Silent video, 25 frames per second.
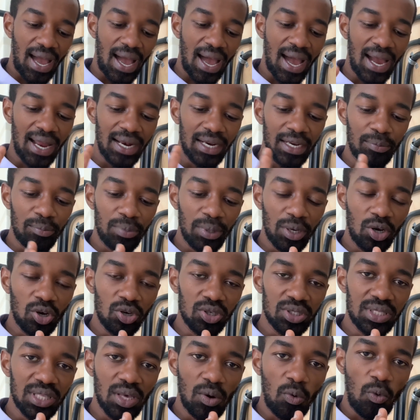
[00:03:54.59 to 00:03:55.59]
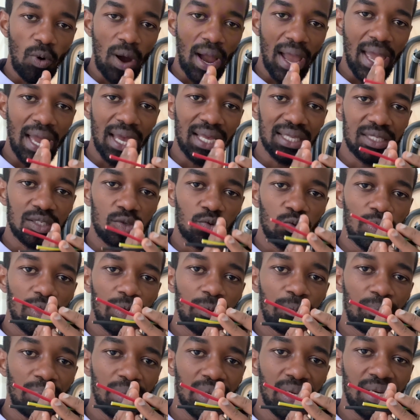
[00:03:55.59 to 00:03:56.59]
And because the wires
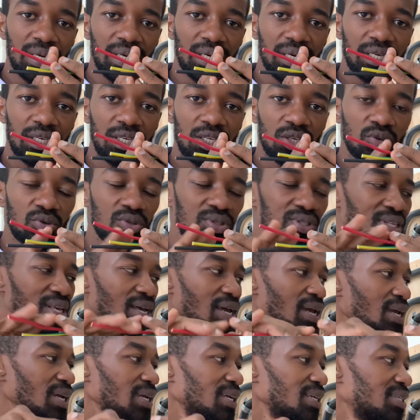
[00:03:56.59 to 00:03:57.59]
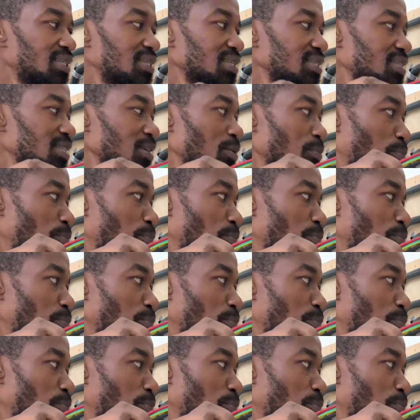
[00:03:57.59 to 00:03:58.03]
will be reduced, it is